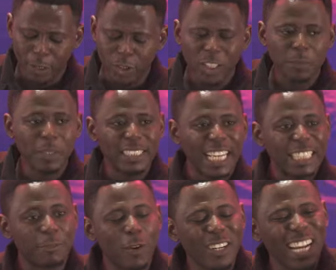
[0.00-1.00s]
But it just means
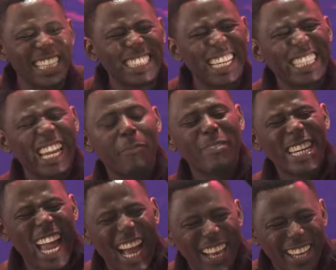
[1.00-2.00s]
that if God can take them
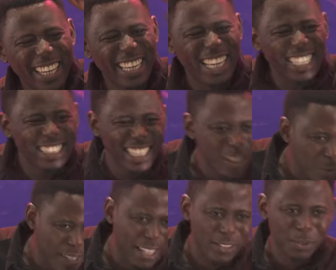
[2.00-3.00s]
there, He can take
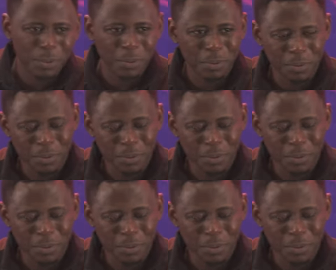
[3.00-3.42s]
you there too.